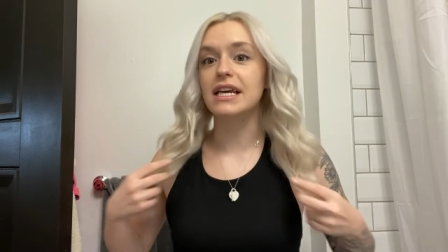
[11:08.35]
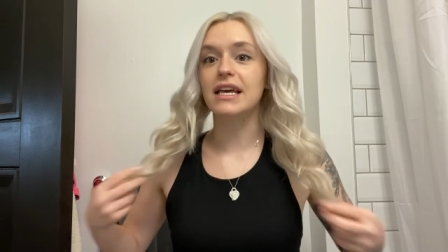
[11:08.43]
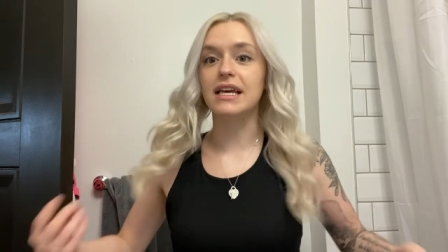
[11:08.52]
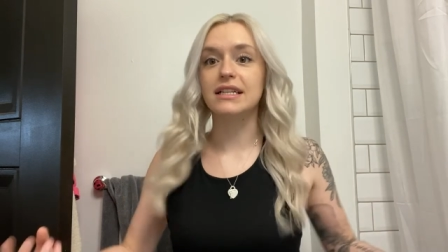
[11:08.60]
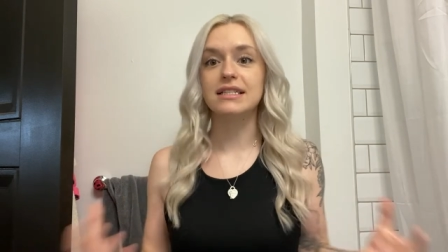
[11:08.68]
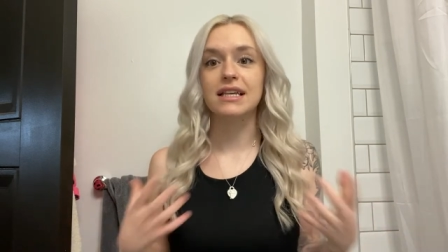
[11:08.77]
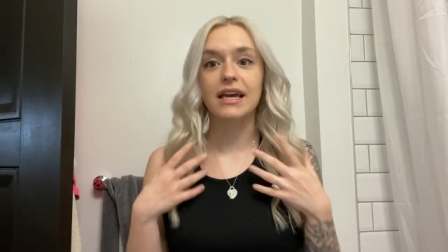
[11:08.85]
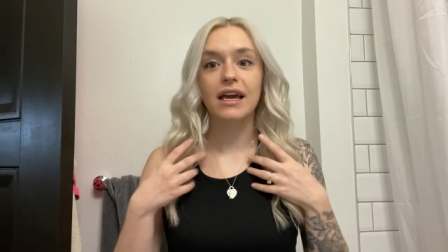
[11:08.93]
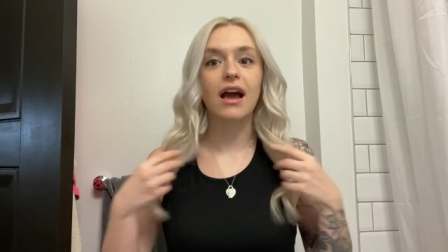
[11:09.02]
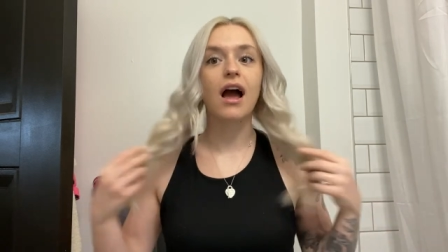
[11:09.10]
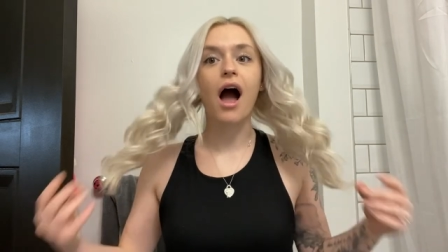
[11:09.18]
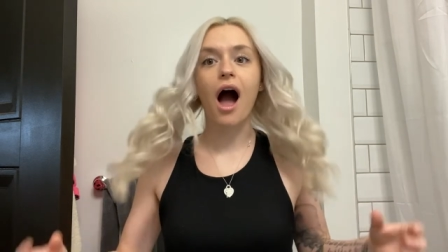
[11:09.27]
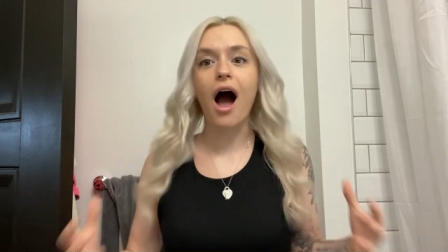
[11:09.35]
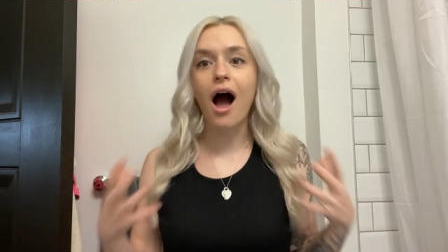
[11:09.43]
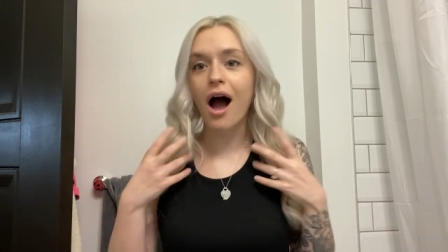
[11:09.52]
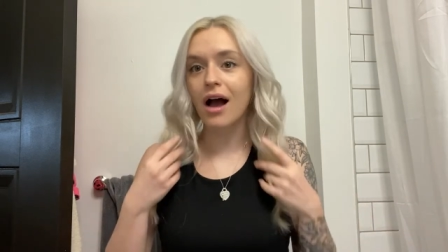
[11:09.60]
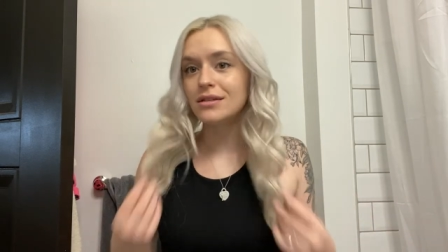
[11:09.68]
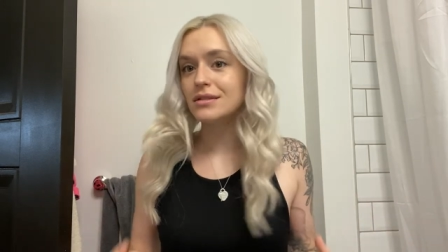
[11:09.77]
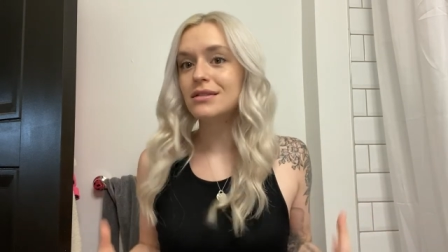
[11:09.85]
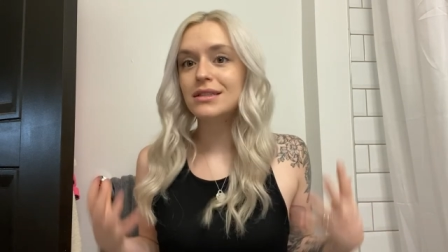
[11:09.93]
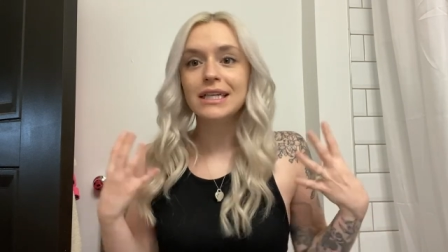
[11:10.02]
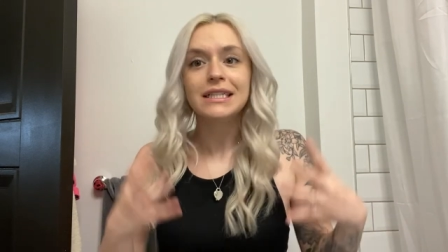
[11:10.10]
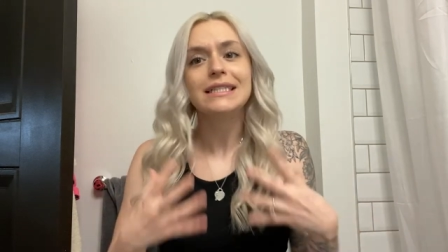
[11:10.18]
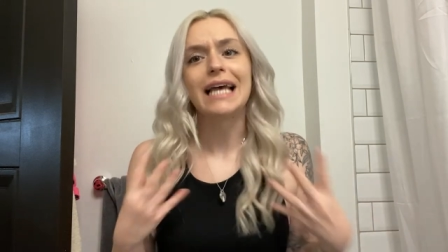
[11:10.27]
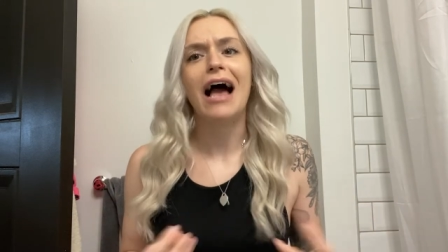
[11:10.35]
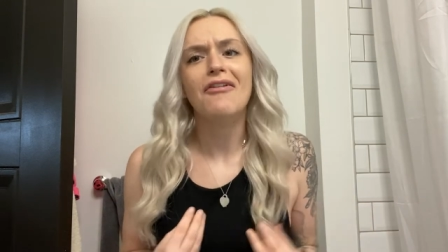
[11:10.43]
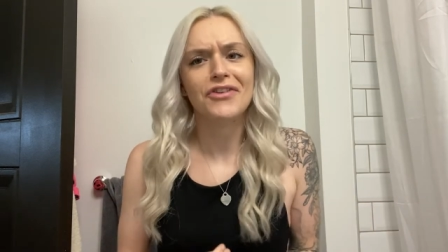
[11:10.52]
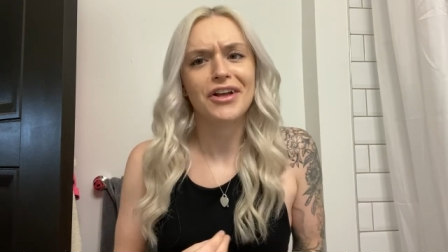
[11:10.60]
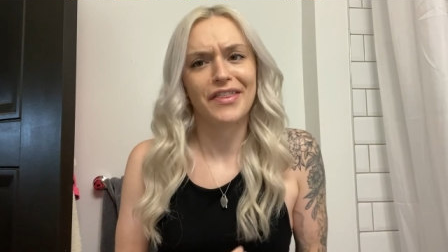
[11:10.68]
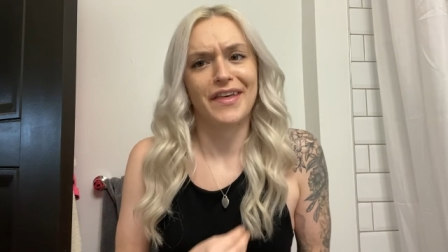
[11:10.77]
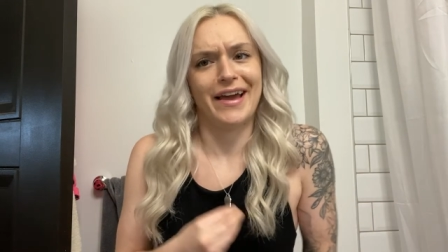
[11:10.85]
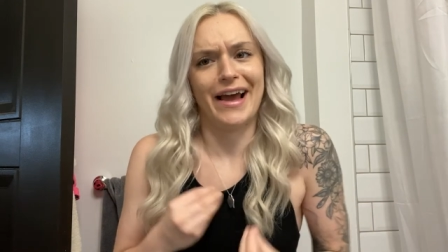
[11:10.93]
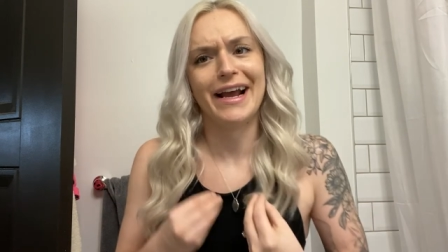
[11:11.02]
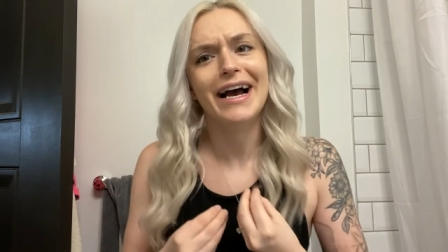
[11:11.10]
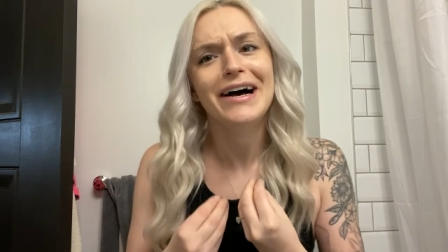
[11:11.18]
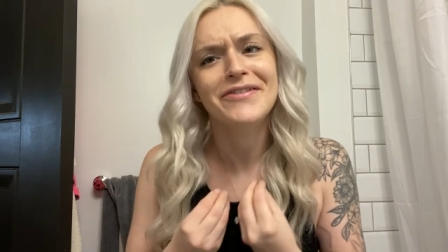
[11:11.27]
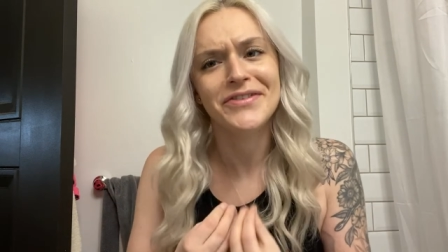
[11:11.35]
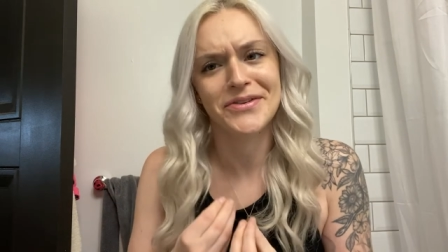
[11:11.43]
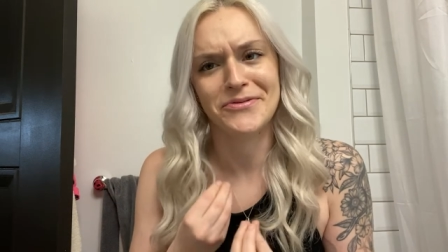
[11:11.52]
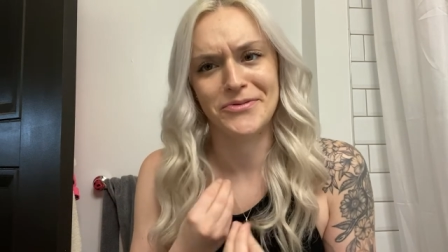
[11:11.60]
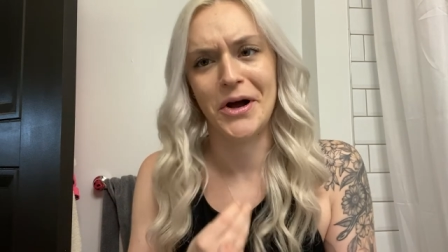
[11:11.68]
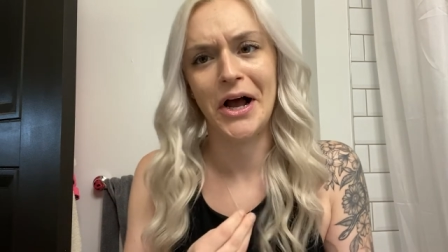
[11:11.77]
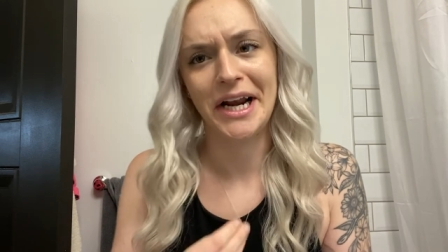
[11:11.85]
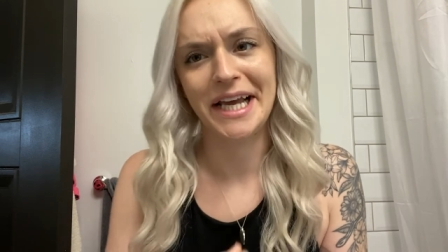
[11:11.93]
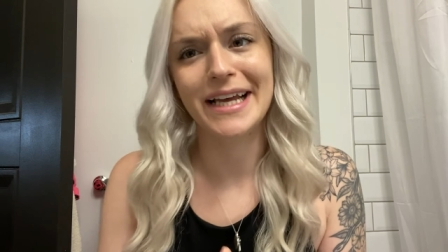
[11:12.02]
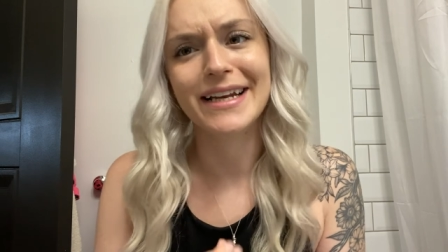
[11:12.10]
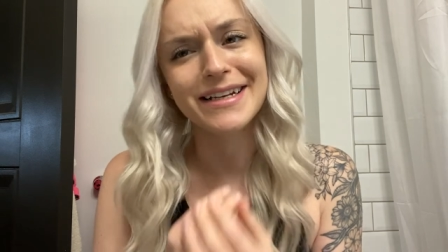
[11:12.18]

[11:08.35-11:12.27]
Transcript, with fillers: It's like, oh, it's everything I ever wanted.